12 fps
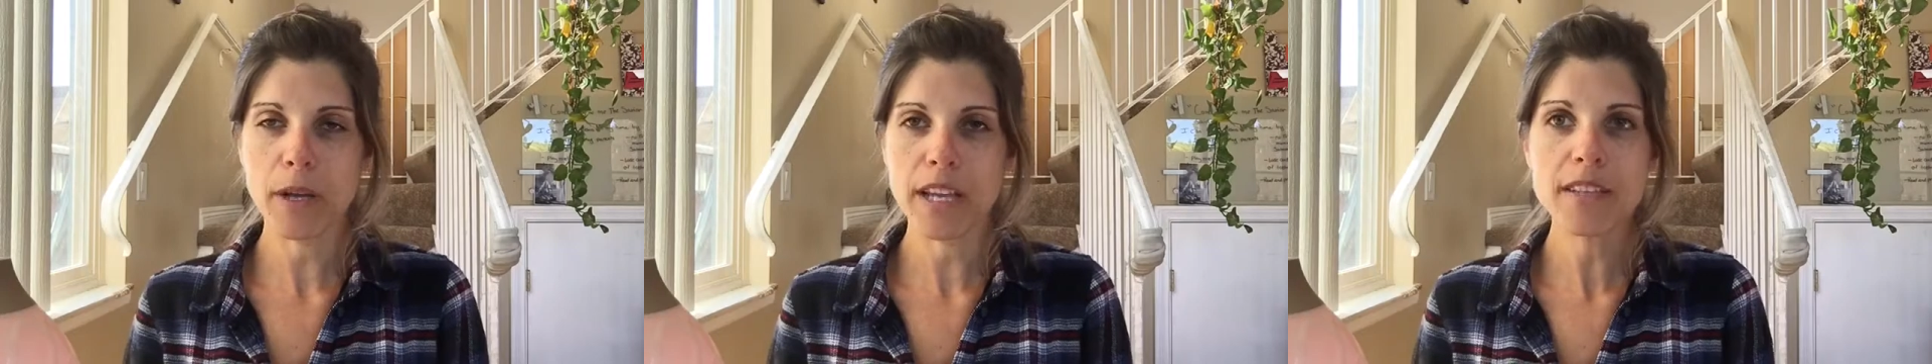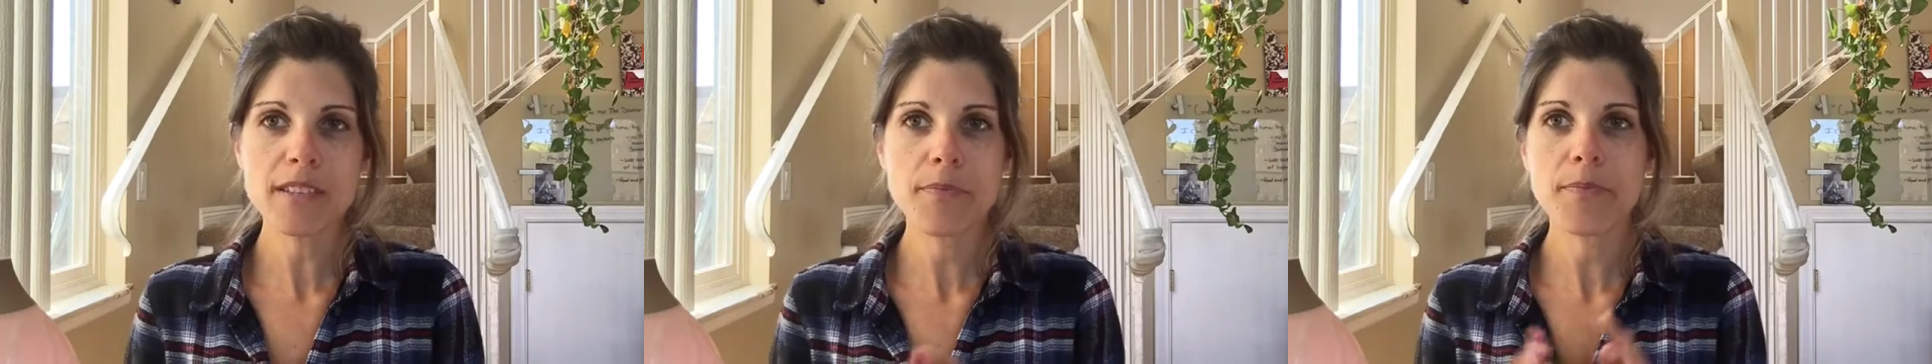
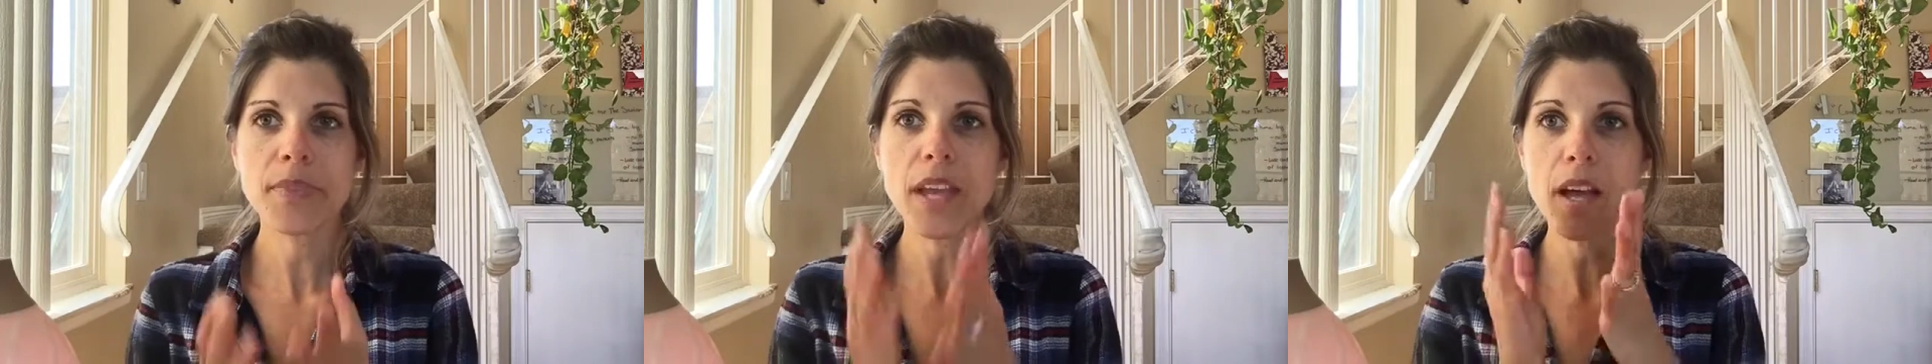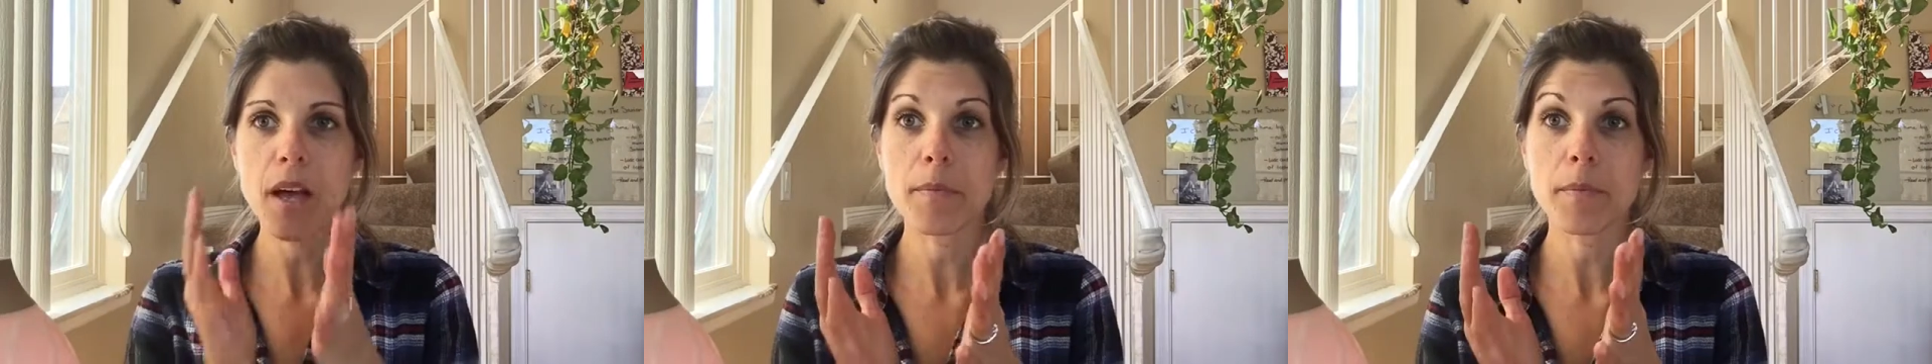ways.
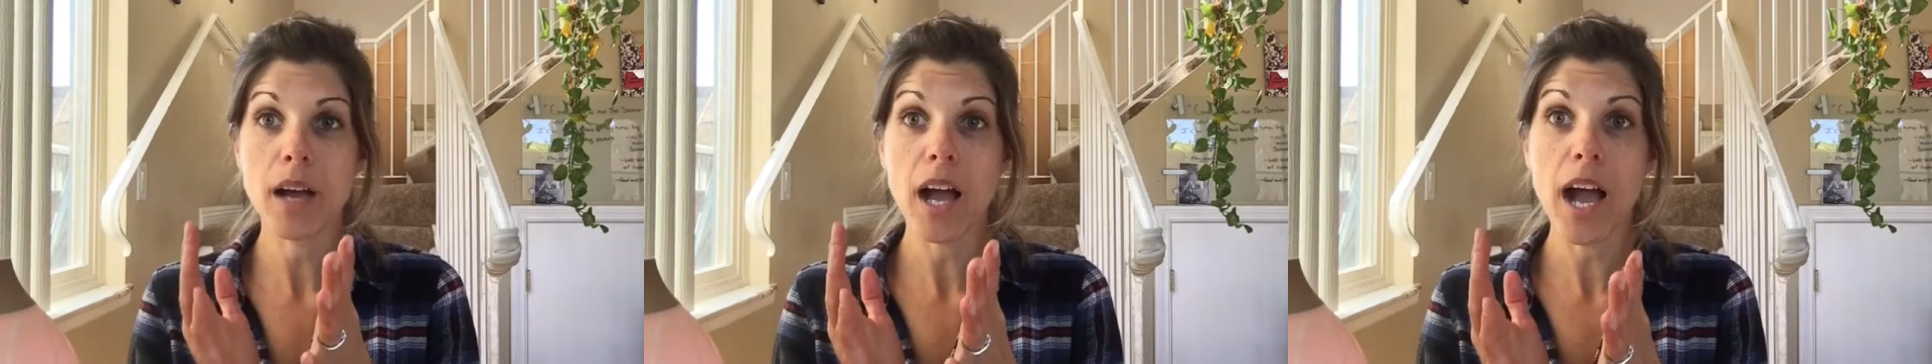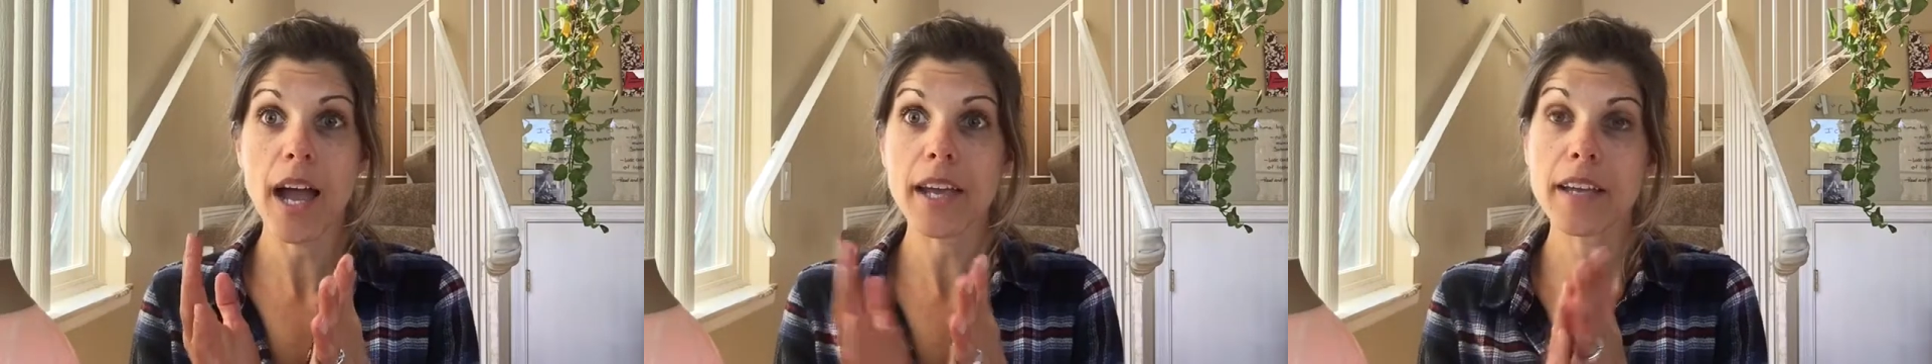
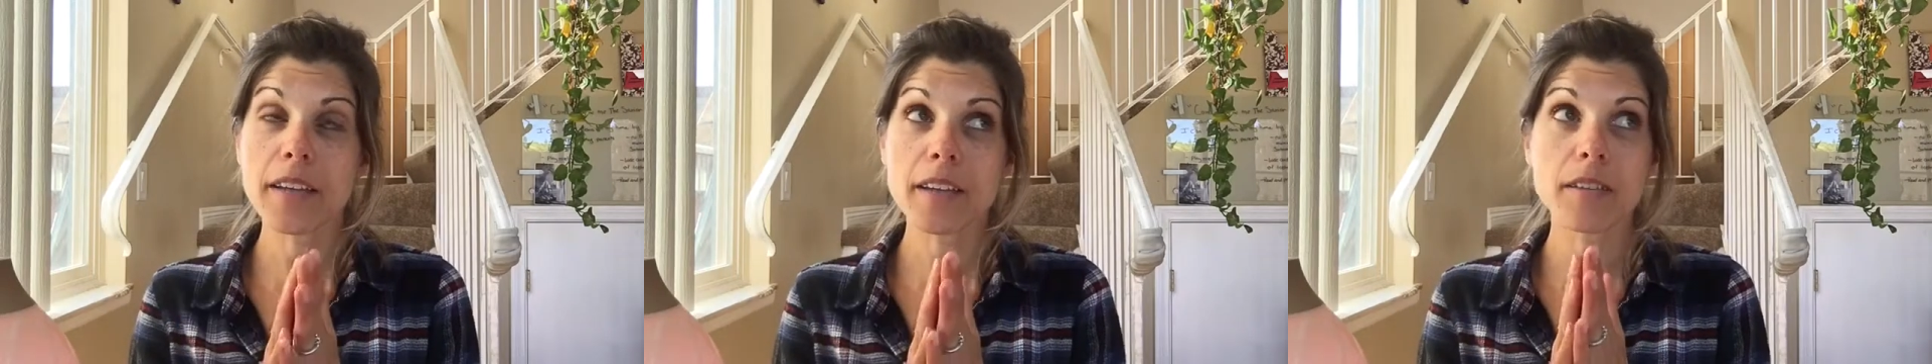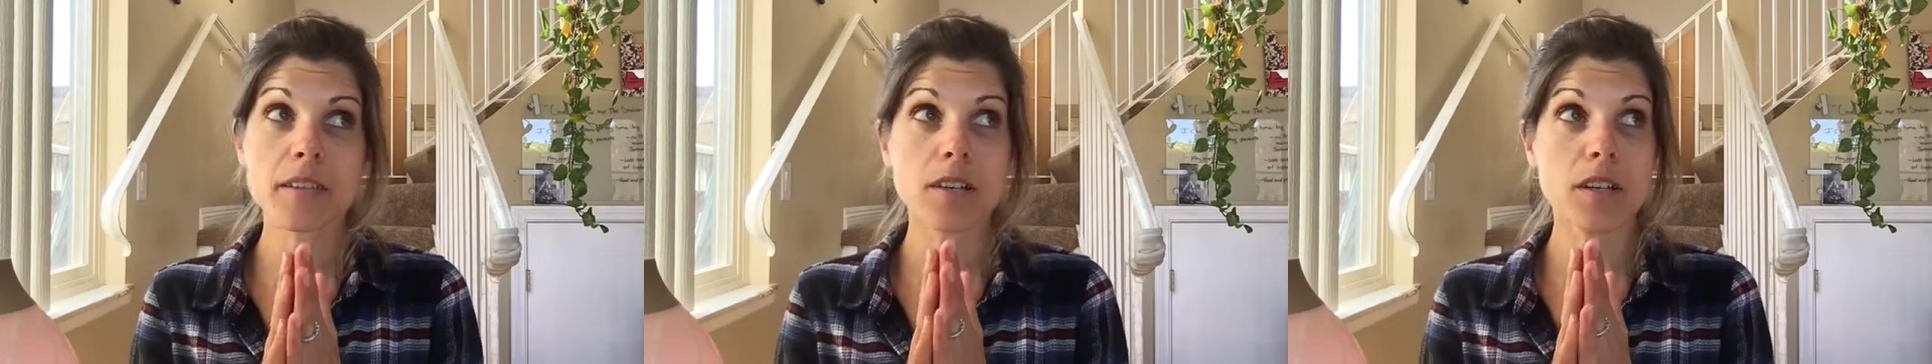I